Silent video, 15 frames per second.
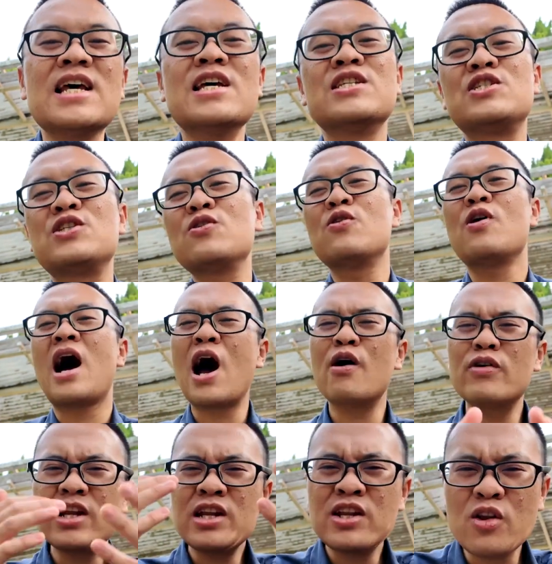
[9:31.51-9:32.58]
So I
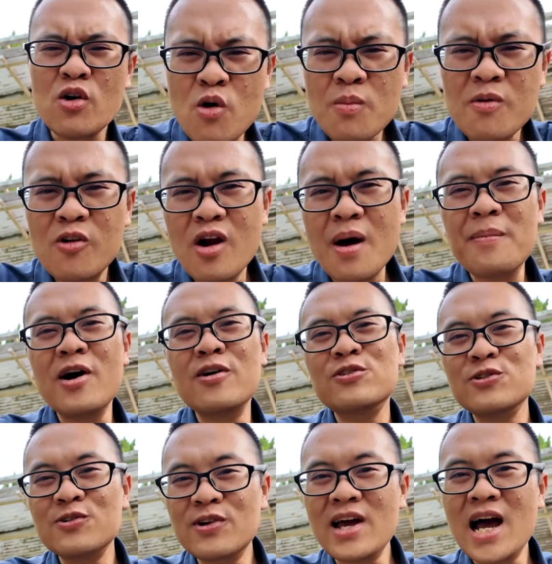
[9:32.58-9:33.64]
want to know more about
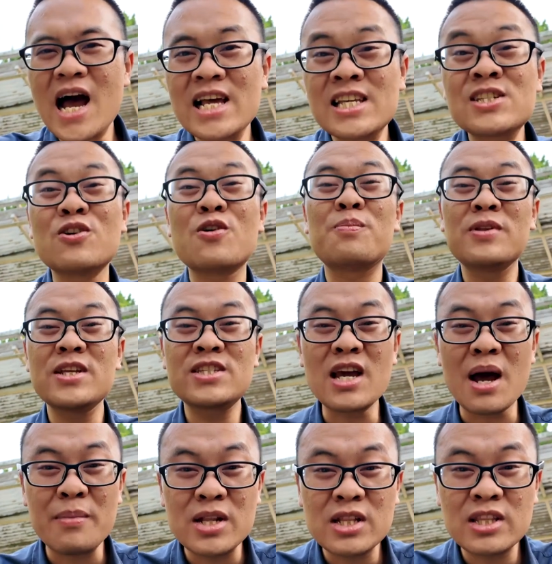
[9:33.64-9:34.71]
you guys, so please
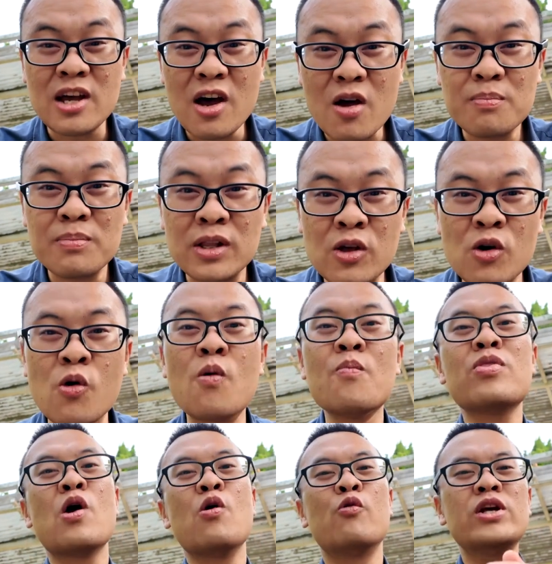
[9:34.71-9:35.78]
comment down below
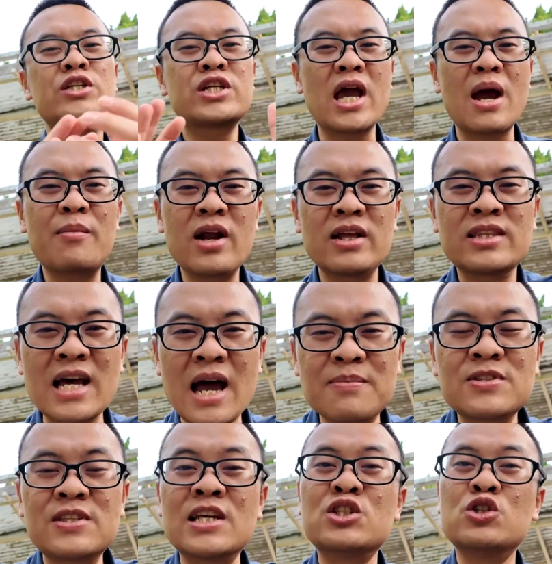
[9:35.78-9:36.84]
which camera
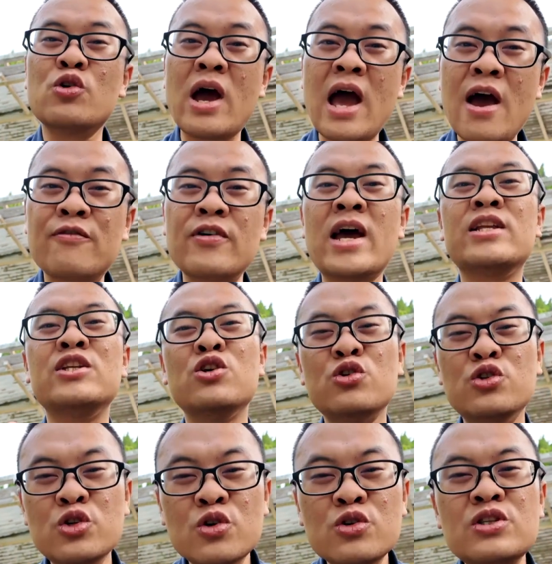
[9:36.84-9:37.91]
types that you have and you
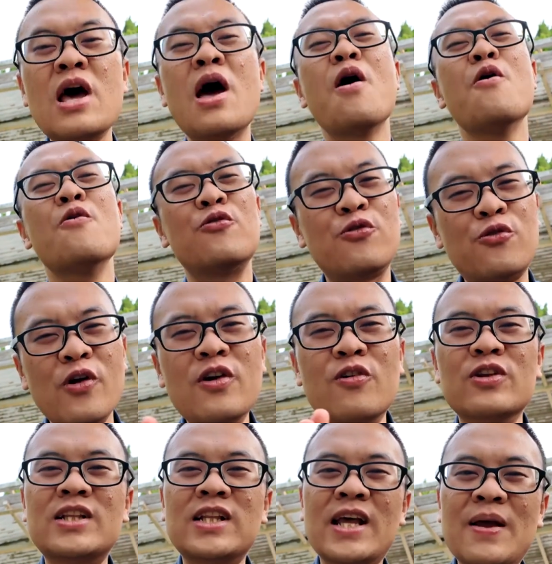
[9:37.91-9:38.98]
use
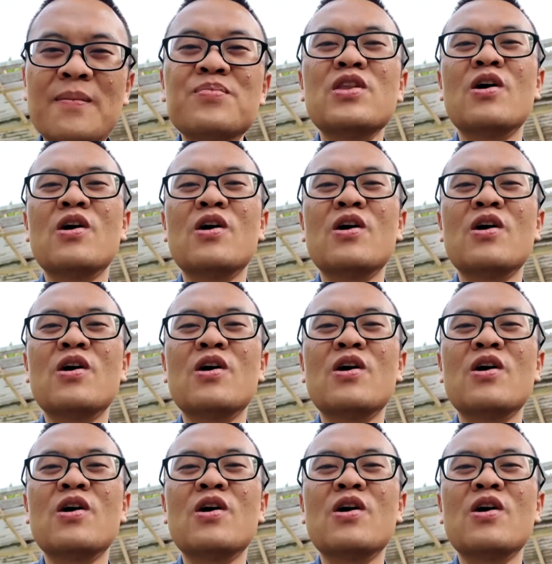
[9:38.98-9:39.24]
frequently.